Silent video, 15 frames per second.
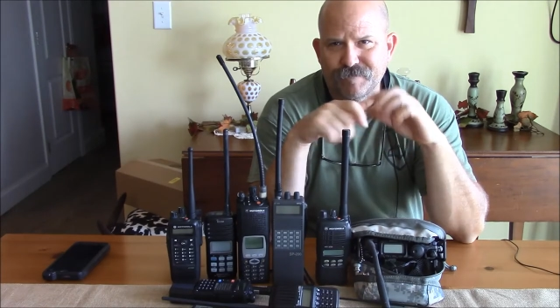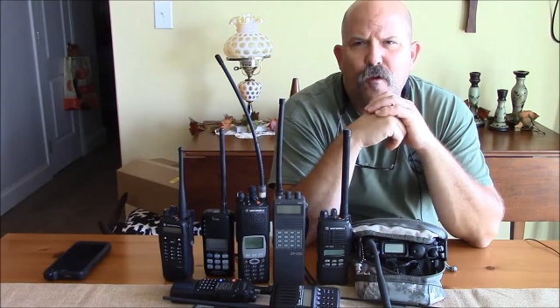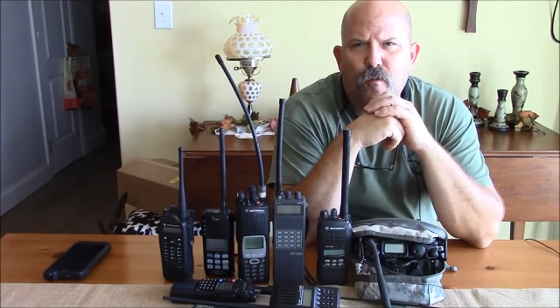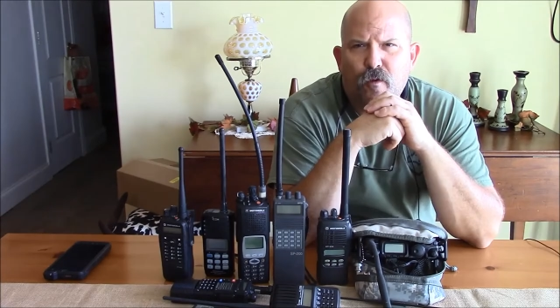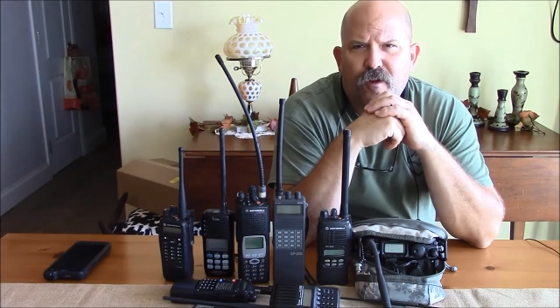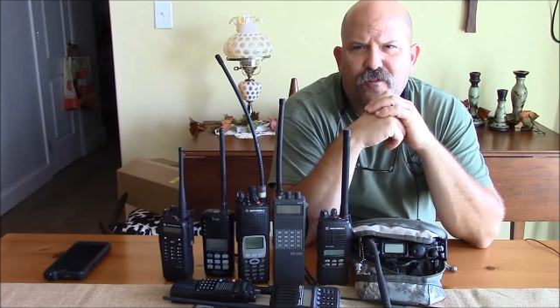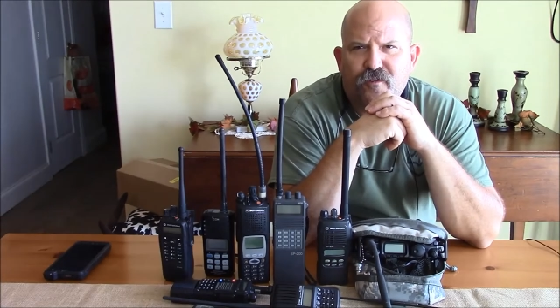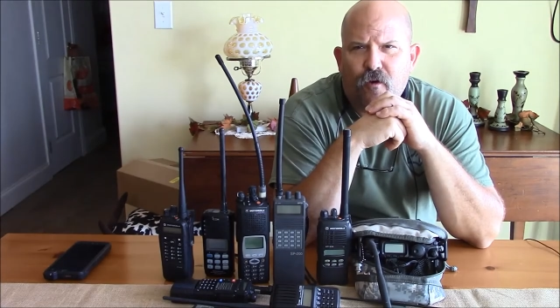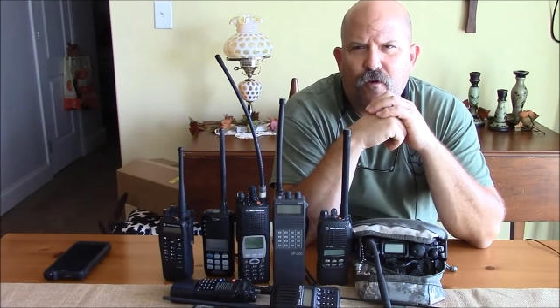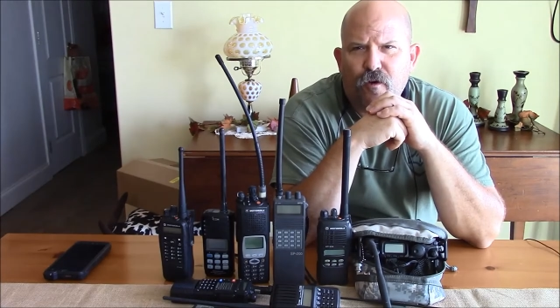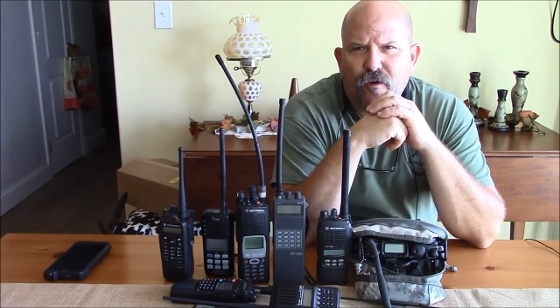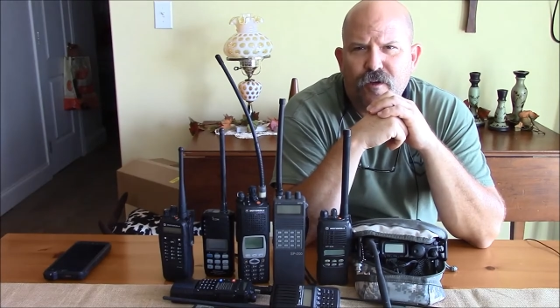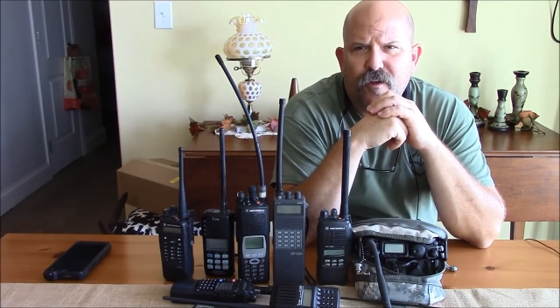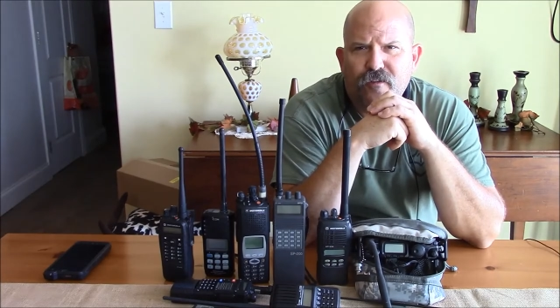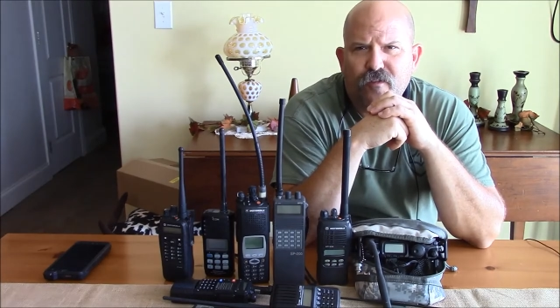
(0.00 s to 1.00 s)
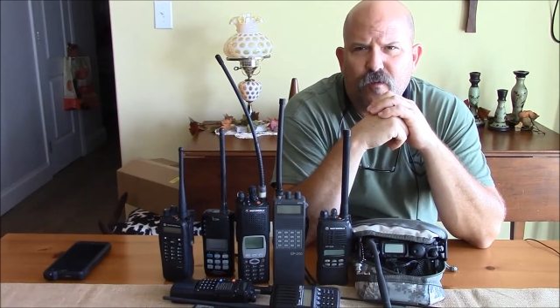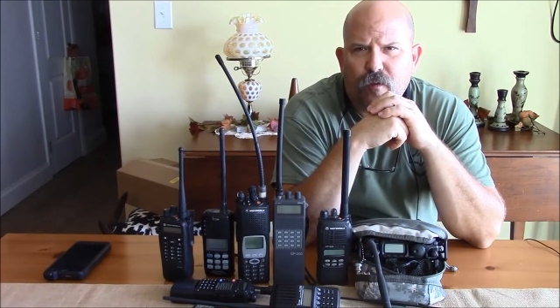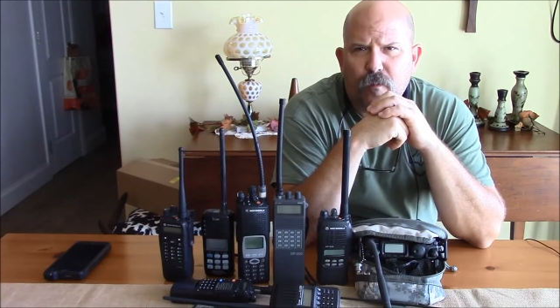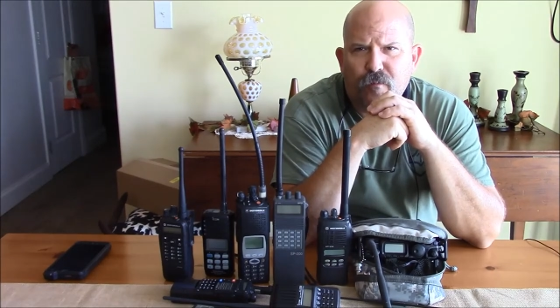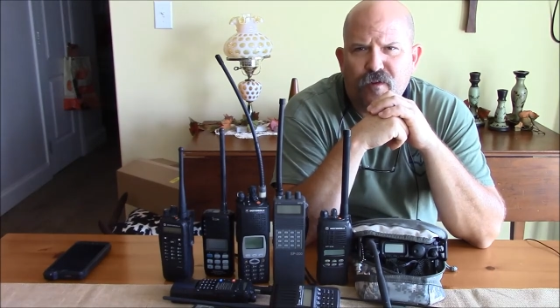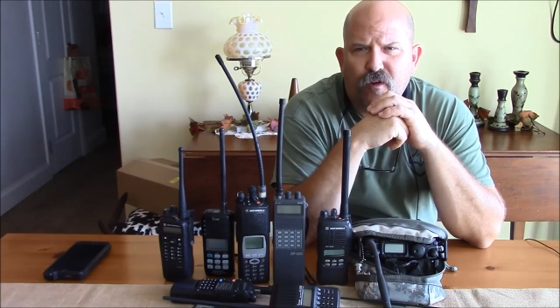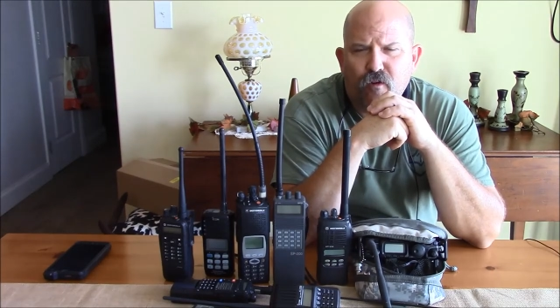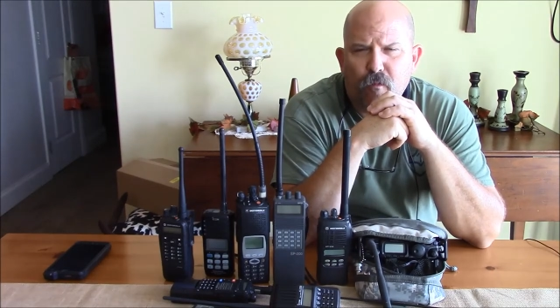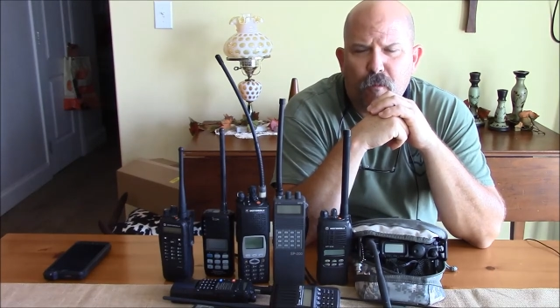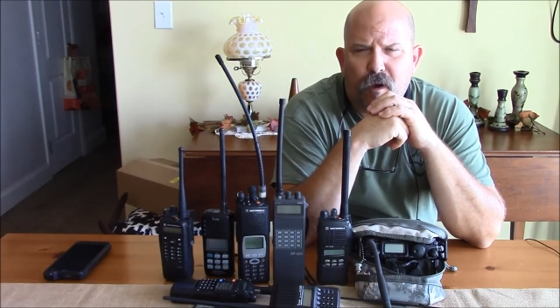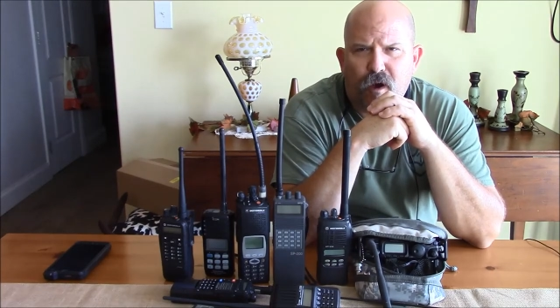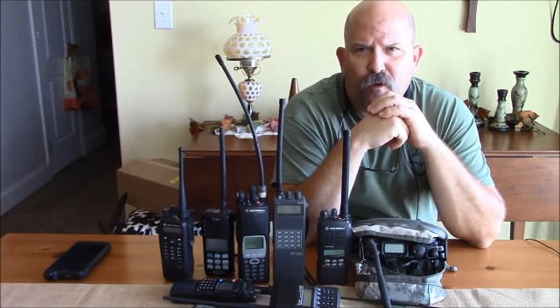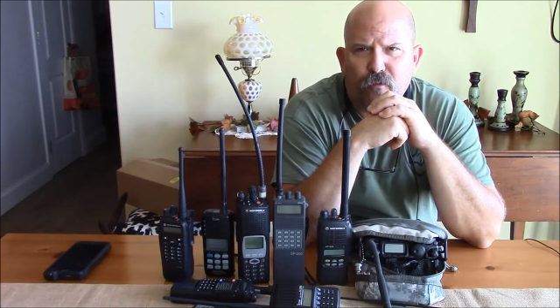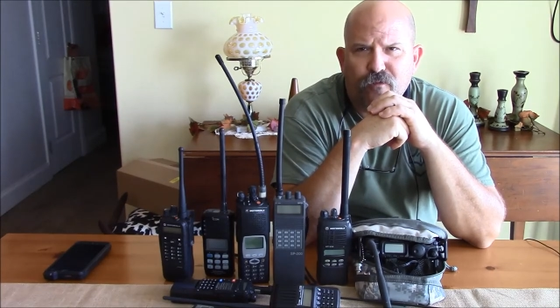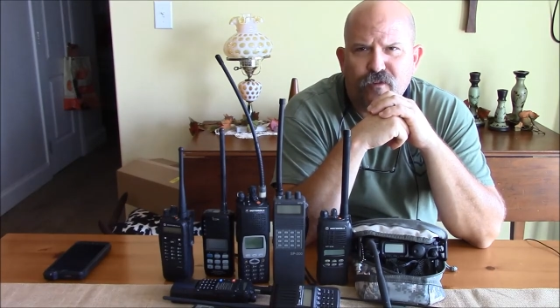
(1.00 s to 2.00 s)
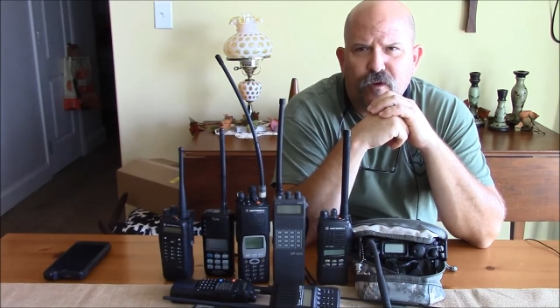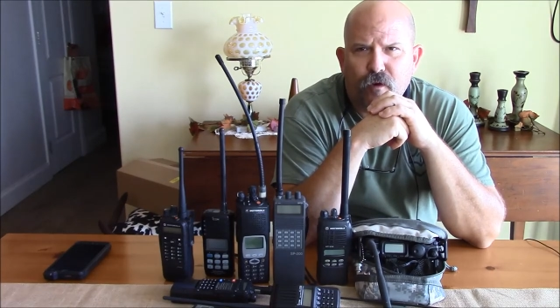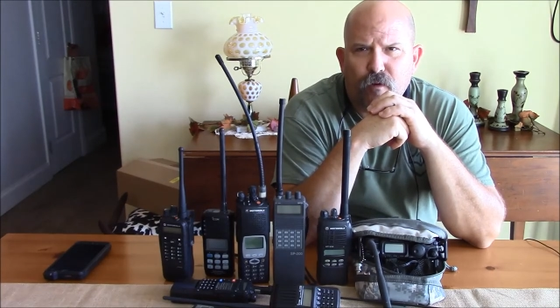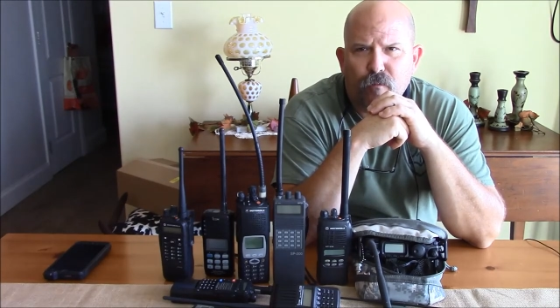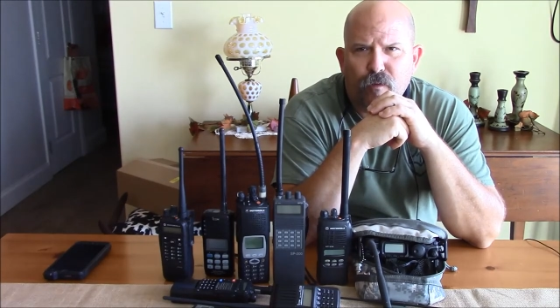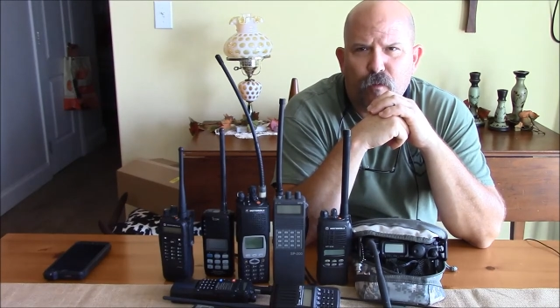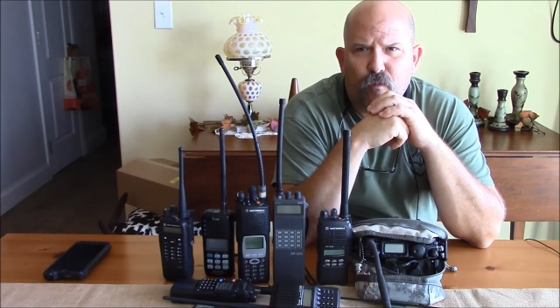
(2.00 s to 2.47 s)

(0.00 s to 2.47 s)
Well, let's start looking at some computer models here,